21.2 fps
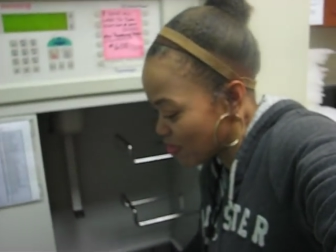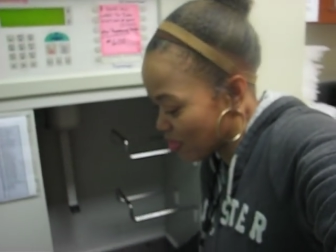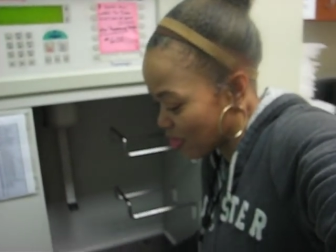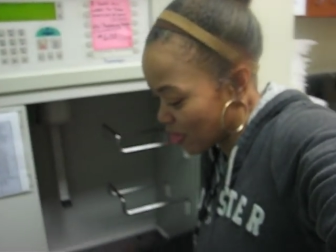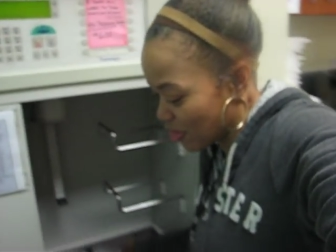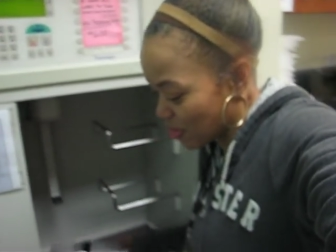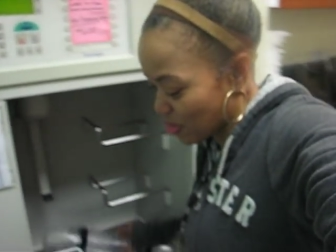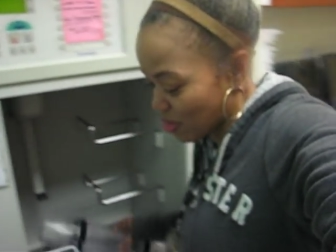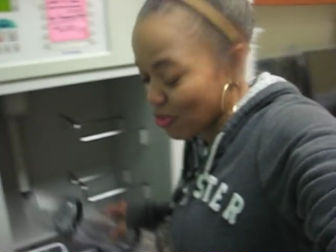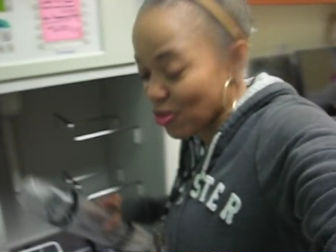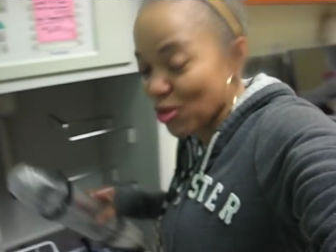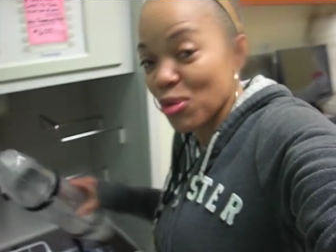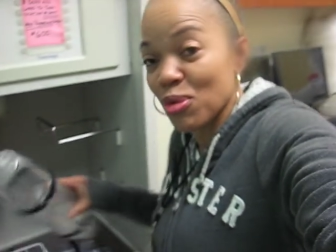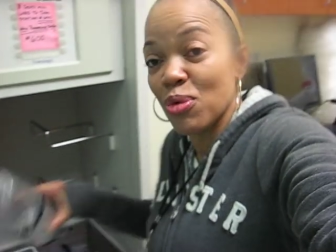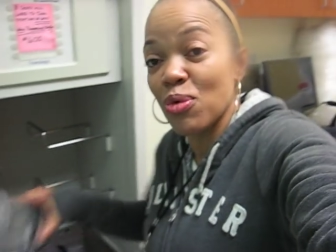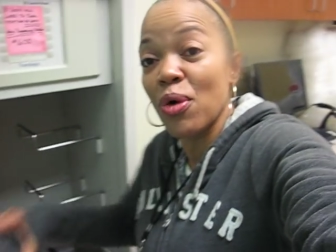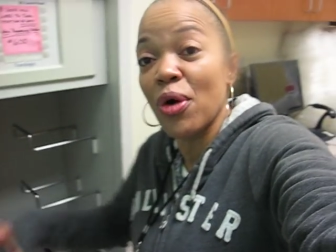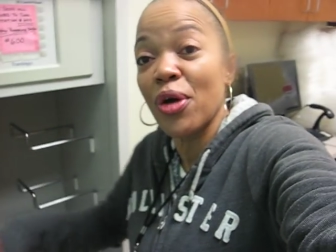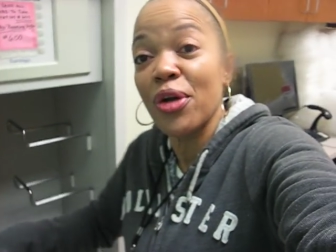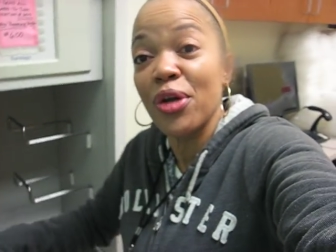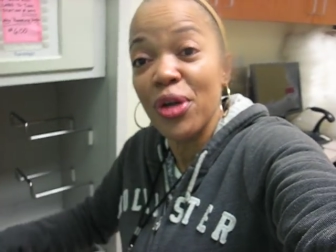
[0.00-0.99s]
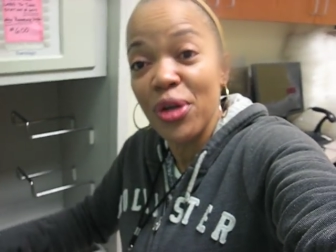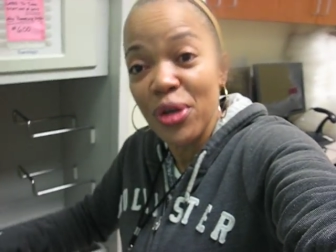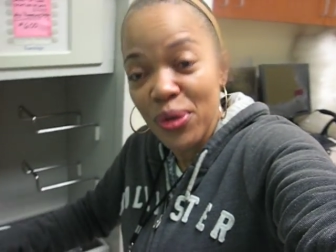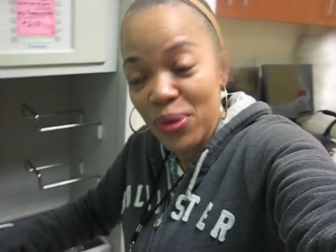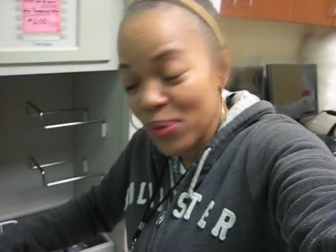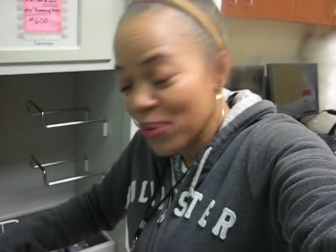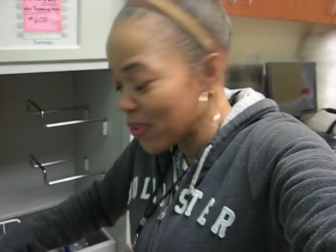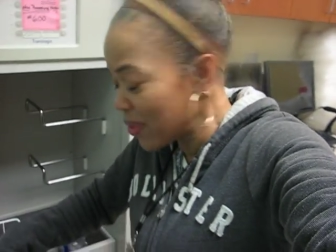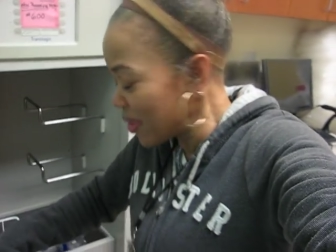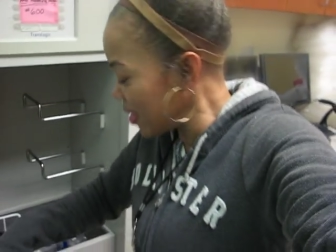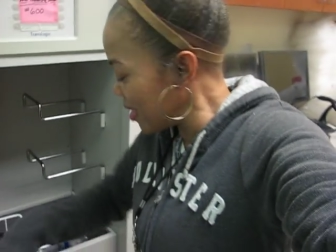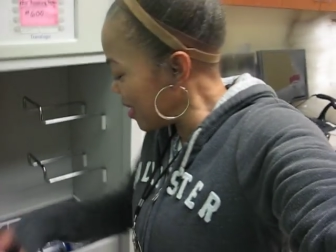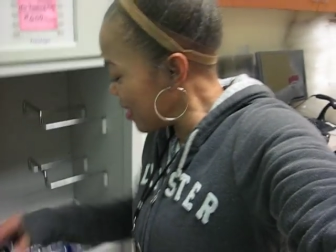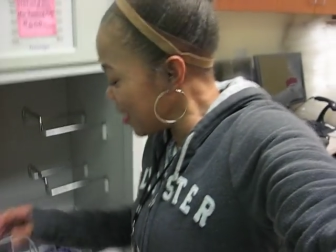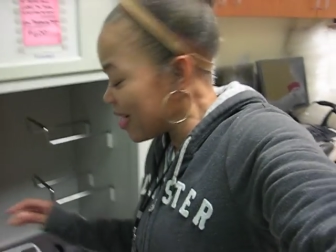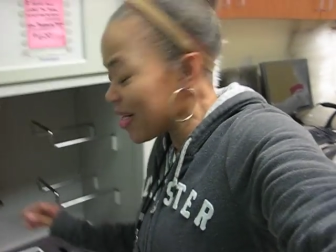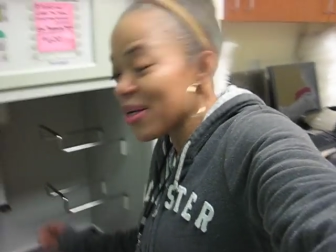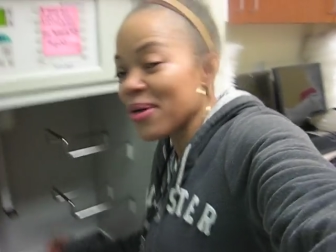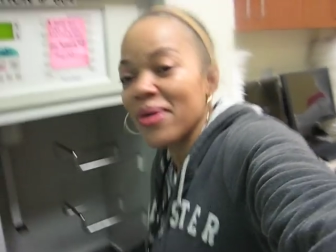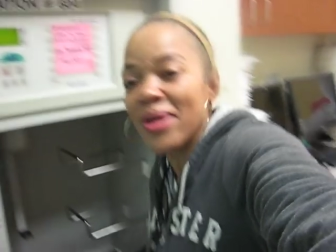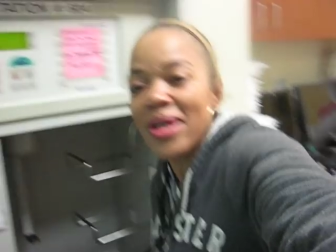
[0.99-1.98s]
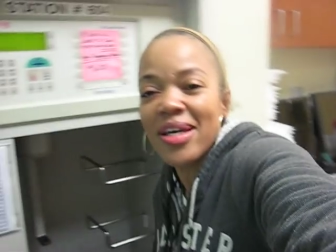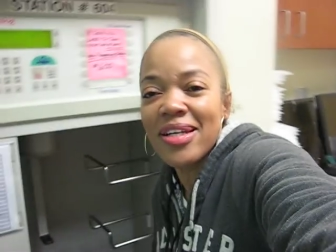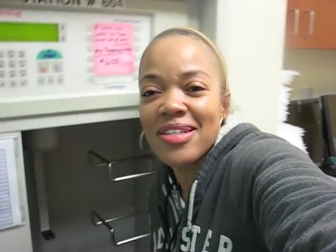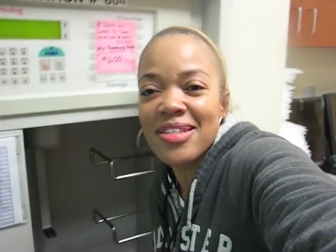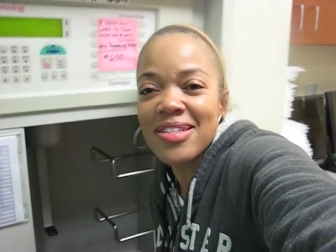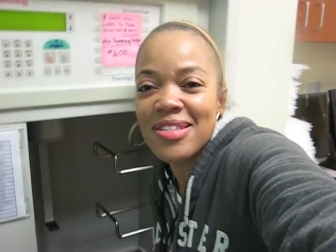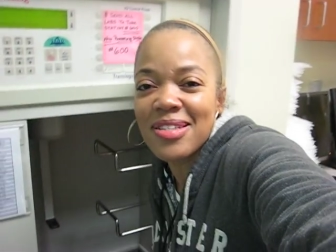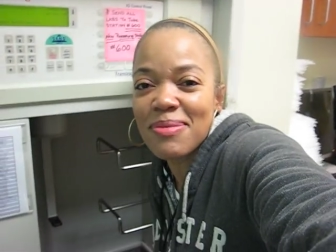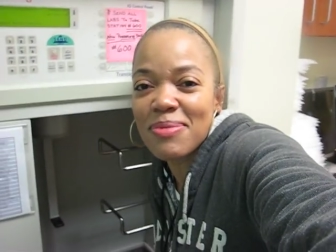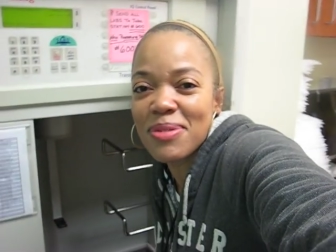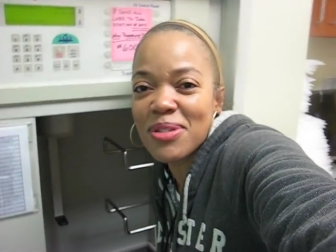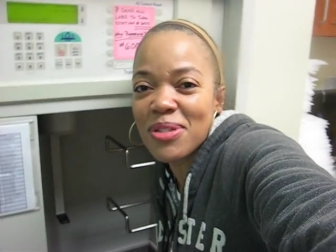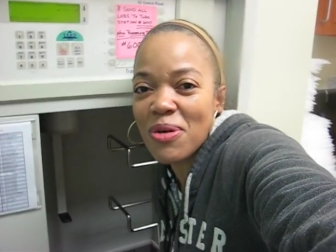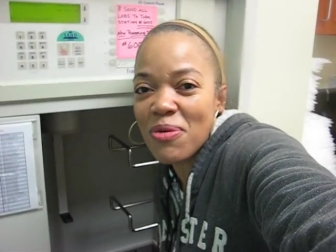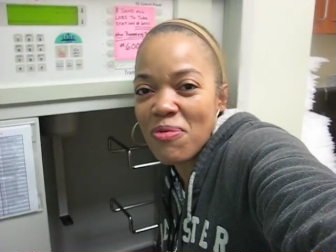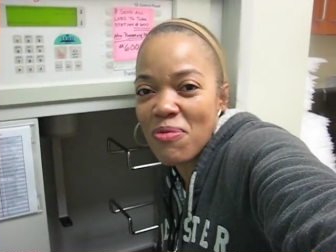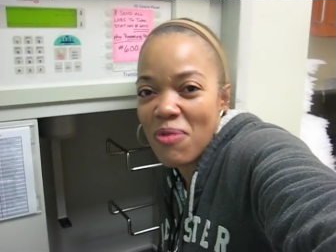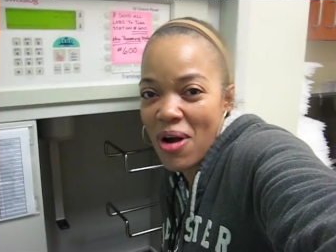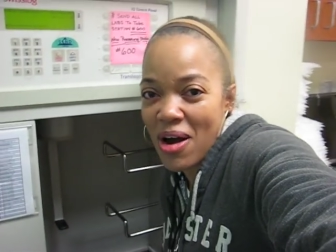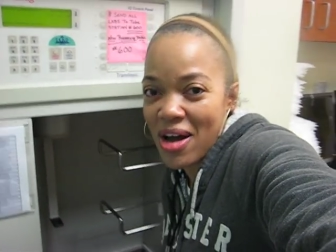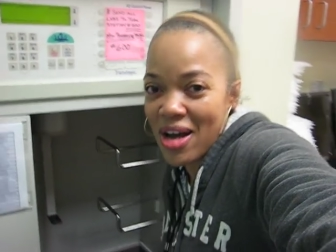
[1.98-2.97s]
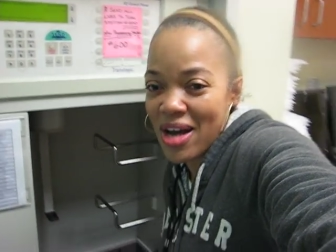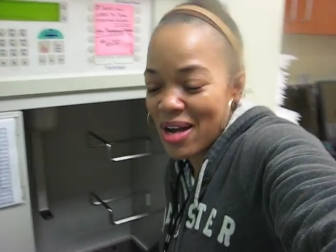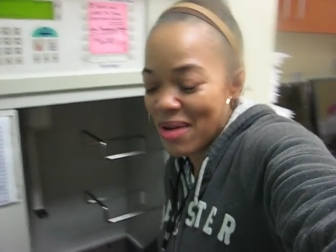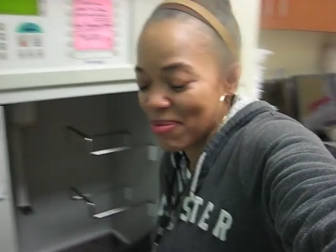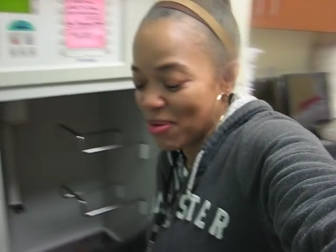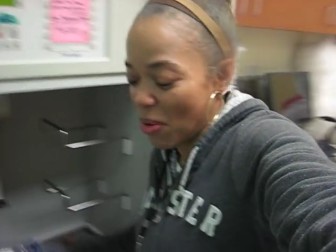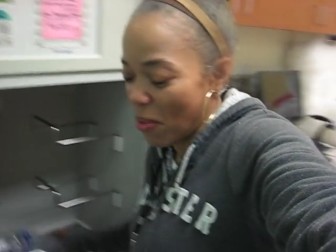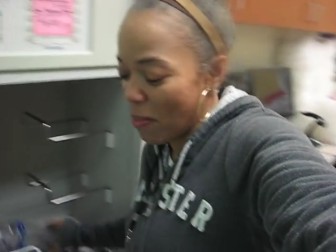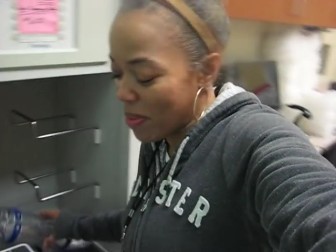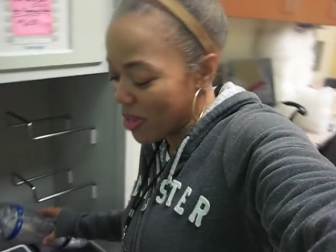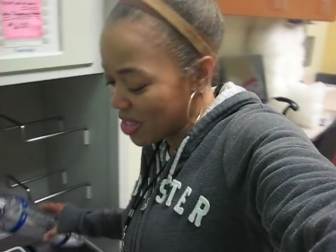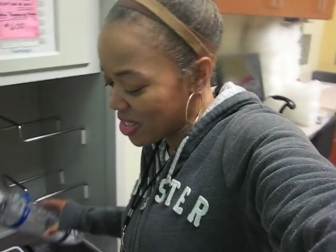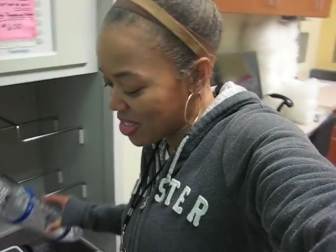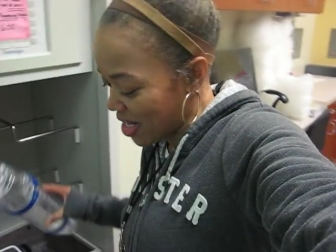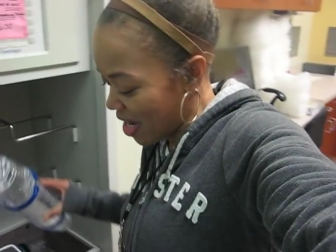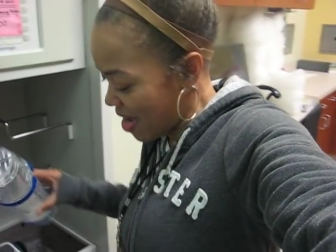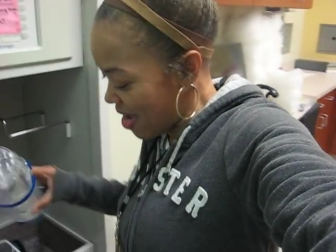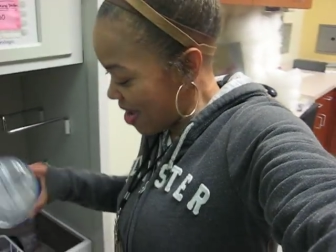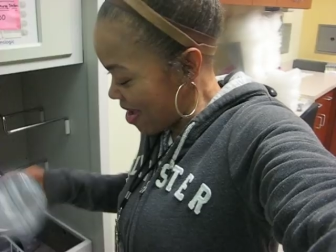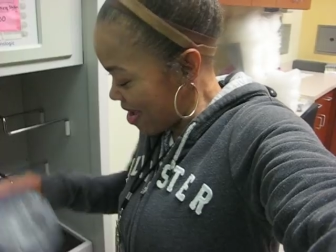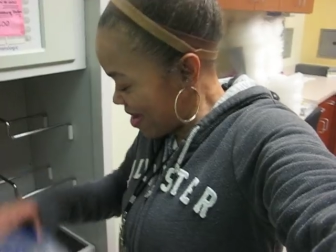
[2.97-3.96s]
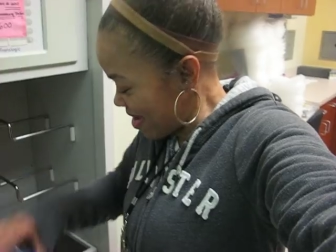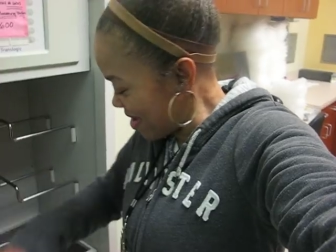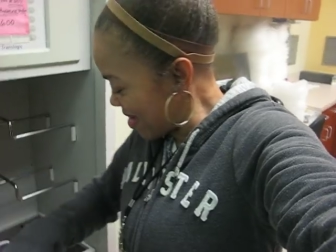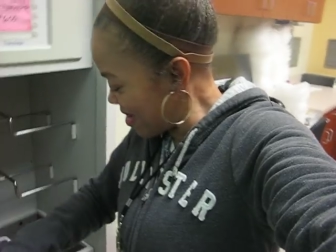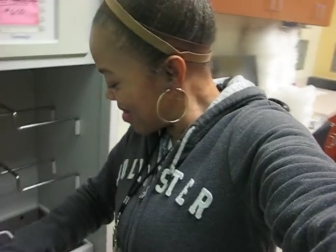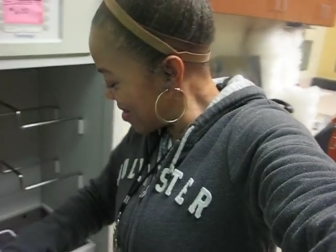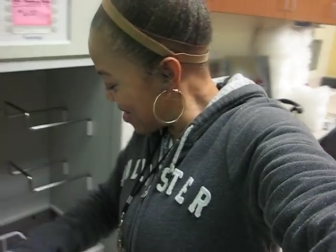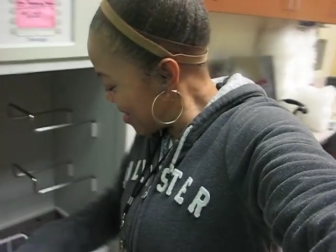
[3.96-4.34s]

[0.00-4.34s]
For those of you who are new, go ahead and subscribe. Don't be shy.